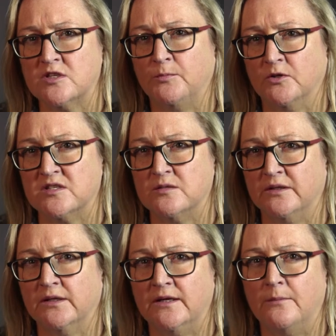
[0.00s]

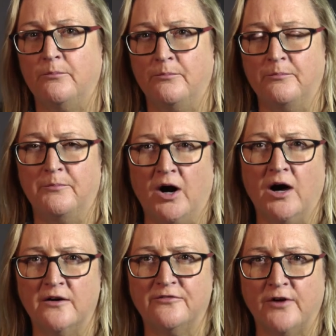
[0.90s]
responsibility
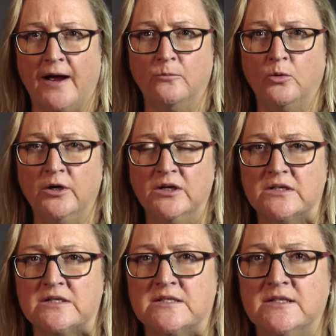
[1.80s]
buyer
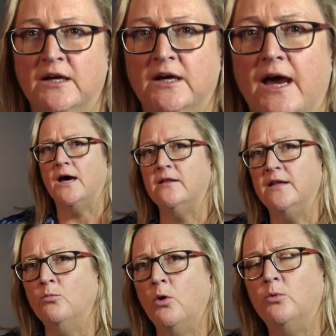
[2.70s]
frameworks. And
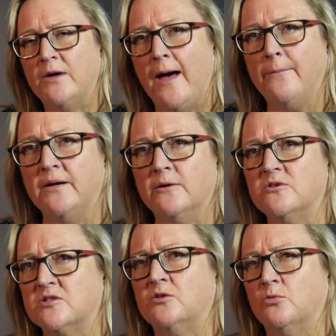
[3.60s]
then what would happen
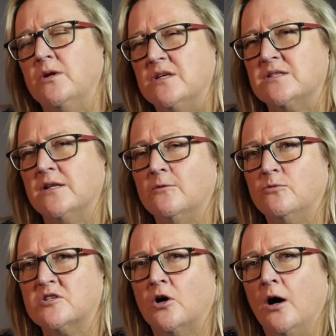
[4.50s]
is that it
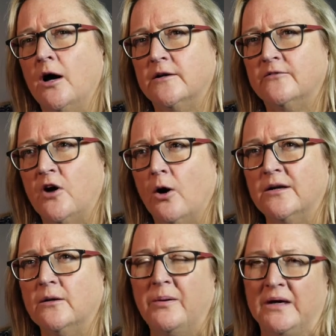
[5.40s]
was kind of
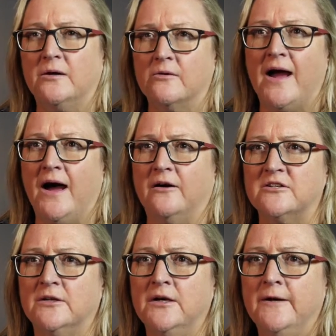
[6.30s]
going to peter out.